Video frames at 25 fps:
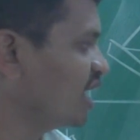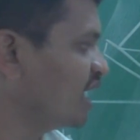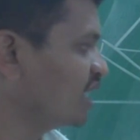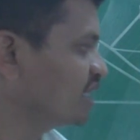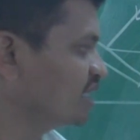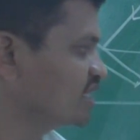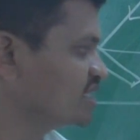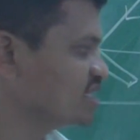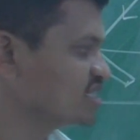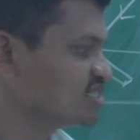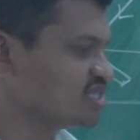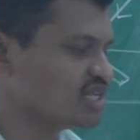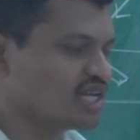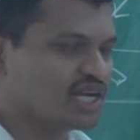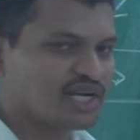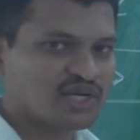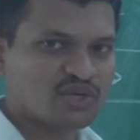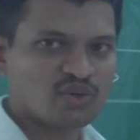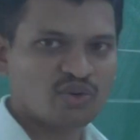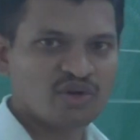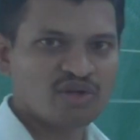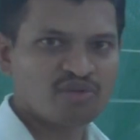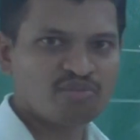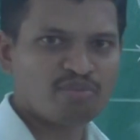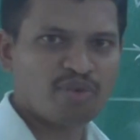And this is
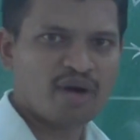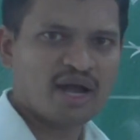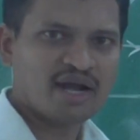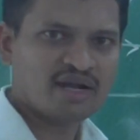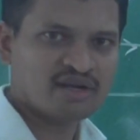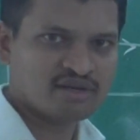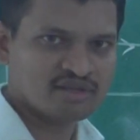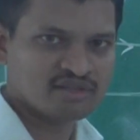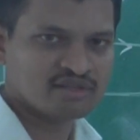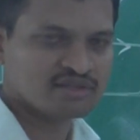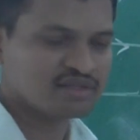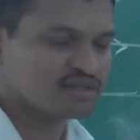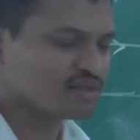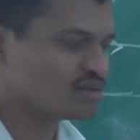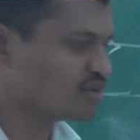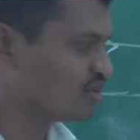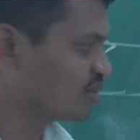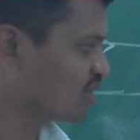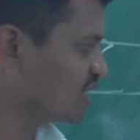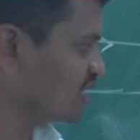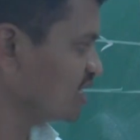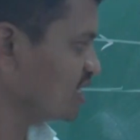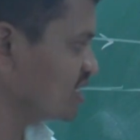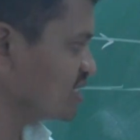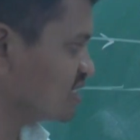electronic part,
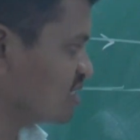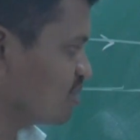okay.